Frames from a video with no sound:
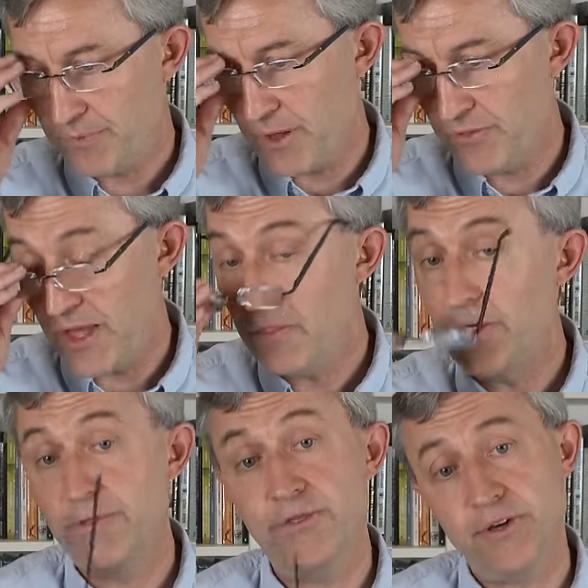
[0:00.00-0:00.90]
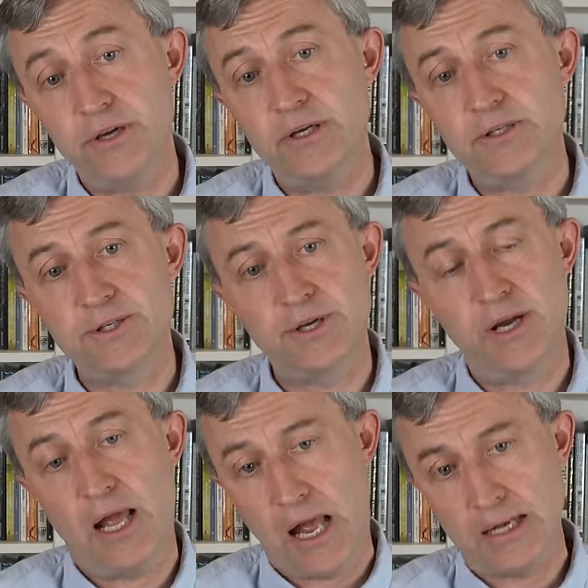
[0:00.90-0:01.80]
Then the third
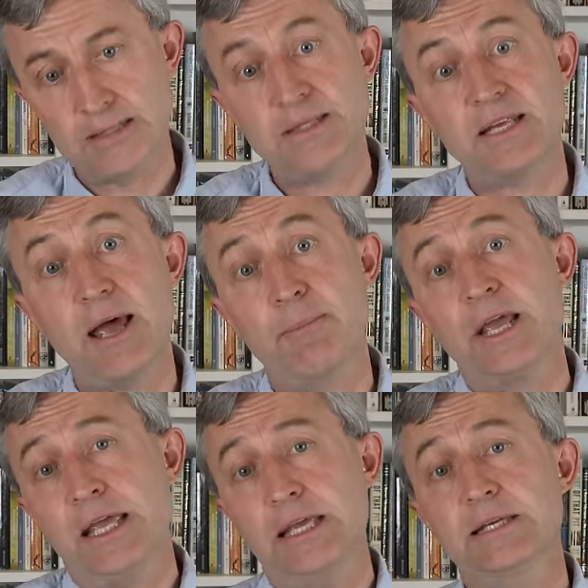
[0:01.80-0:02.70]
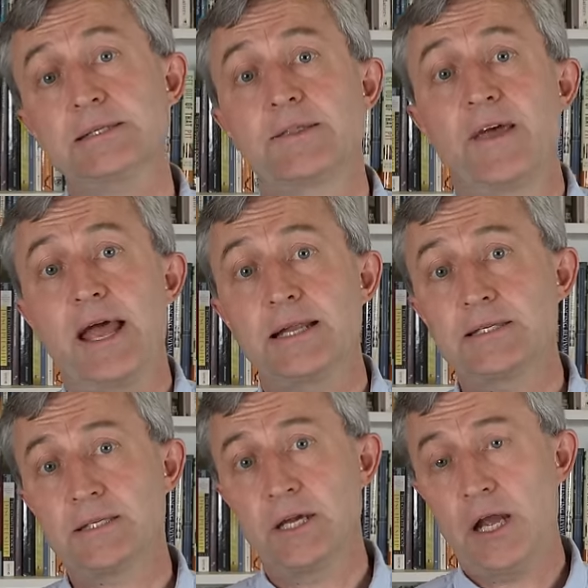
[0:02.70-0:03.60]
step is
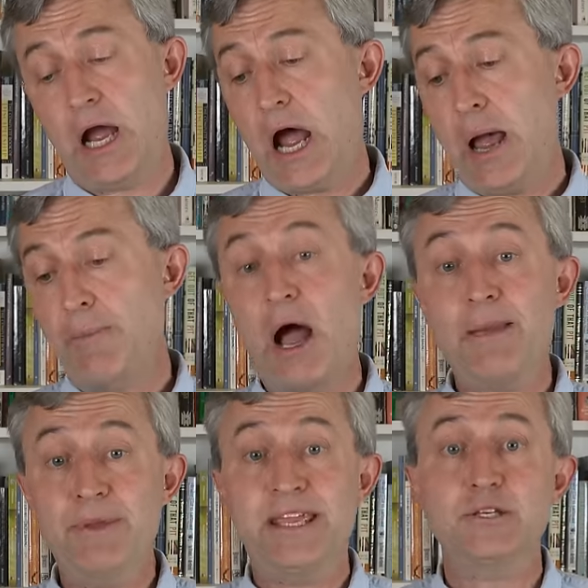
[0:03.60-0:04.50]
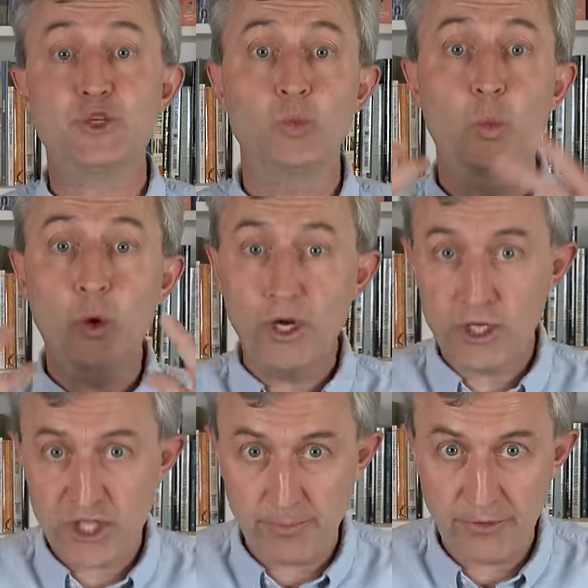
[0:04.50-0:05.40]
that I begin to
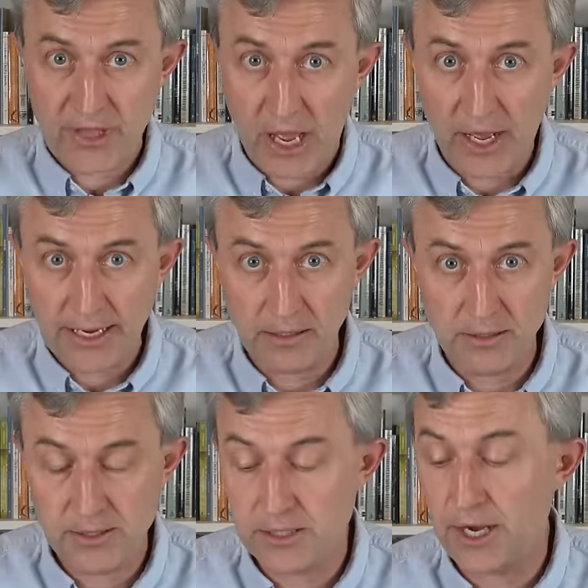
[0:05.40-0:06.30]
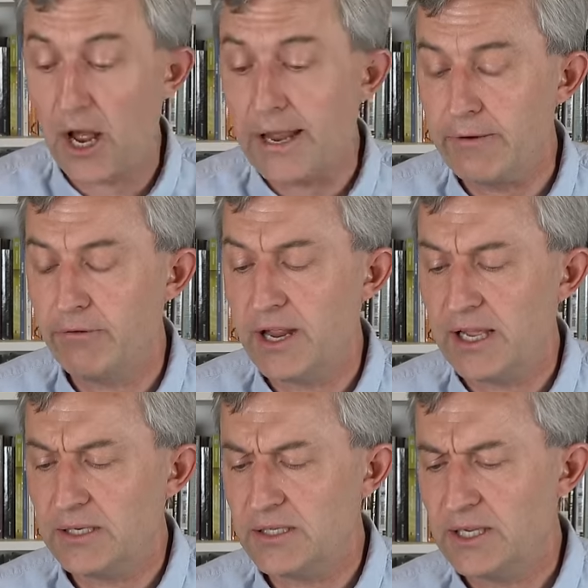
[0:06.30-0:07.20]
worship the idols that I
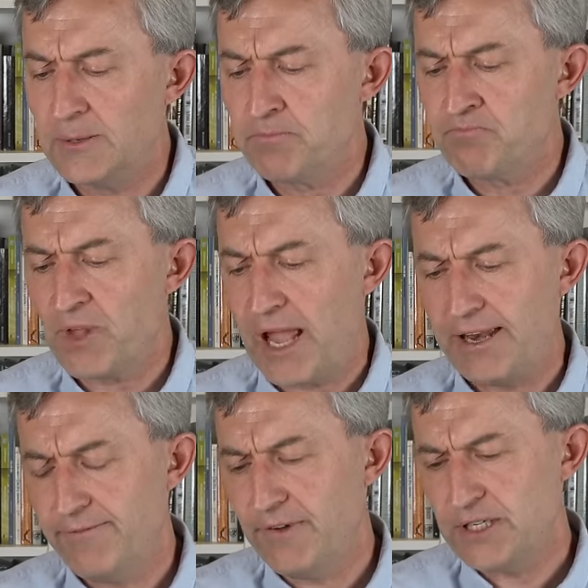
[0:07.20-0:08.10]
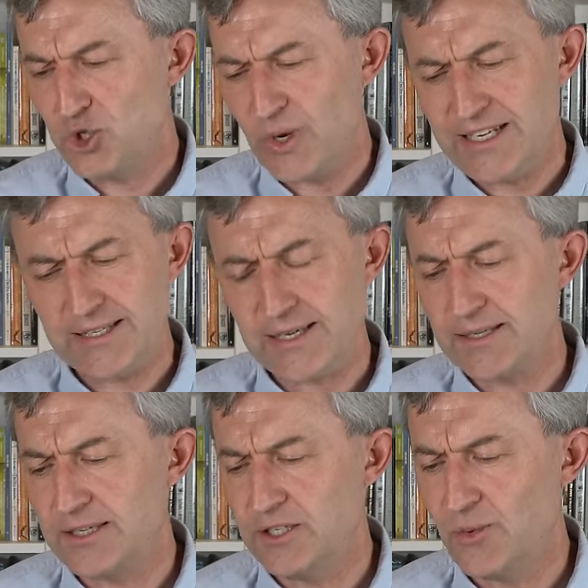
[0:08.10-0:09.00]
create. And in verse
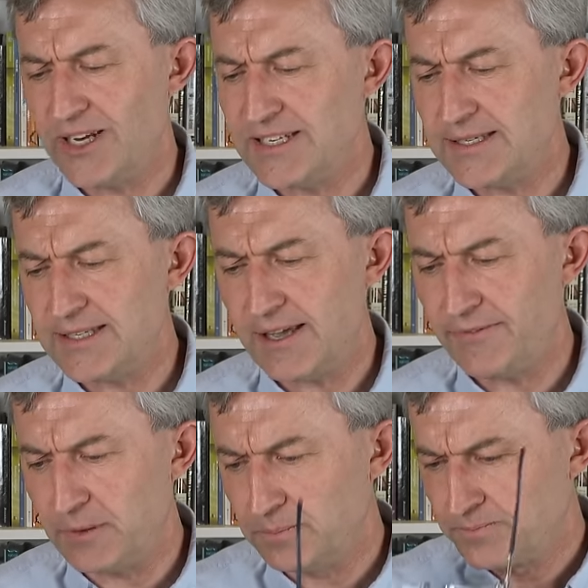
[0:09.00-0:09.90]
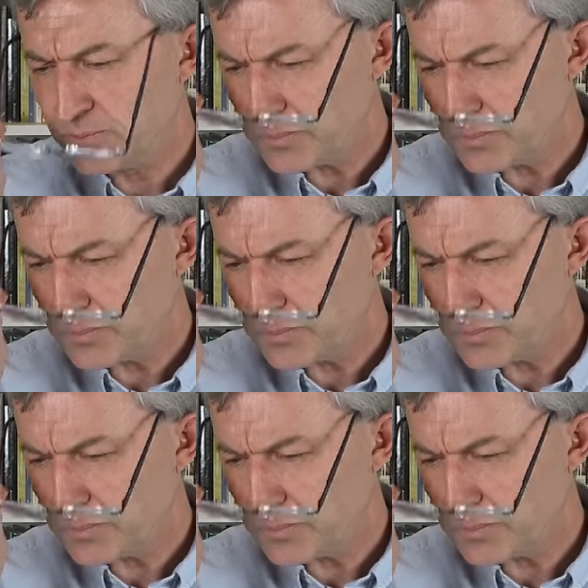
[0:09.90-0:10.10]
26 and 27,